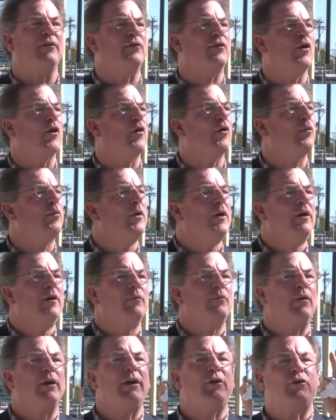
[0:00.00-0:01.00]
So
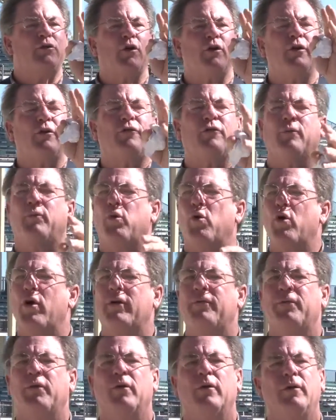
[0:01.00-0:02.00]
please show your
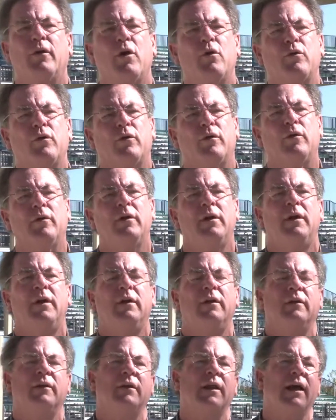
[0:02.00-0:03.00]
support for local
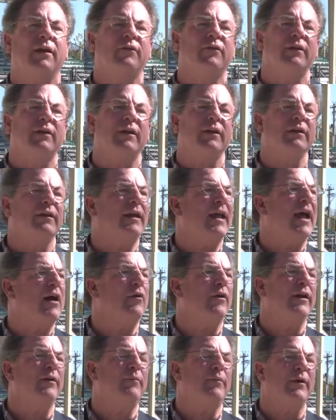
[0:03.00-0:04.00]
Lexington
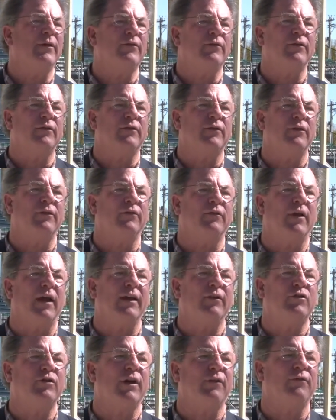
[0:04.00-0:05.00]
County businesses
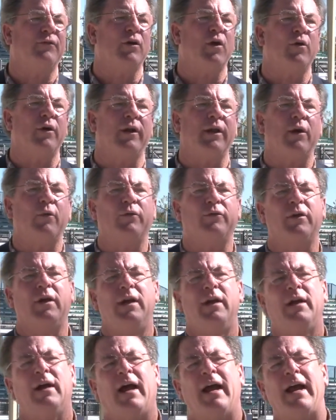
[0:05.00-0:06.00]
like Jeff Zona.
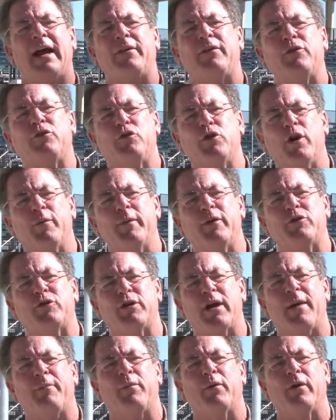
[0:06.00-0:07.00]
I had the German
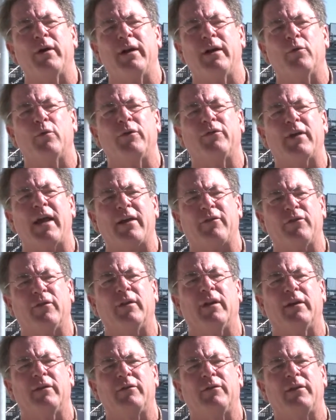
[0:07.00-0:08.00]
Shepherd and it was
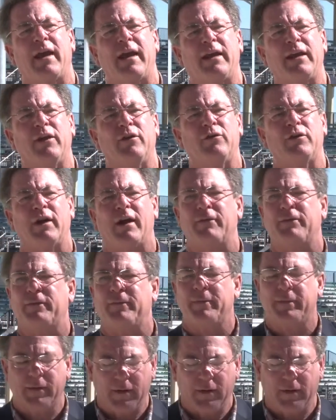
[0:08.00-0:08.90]
excellent. Thank you, Jeff.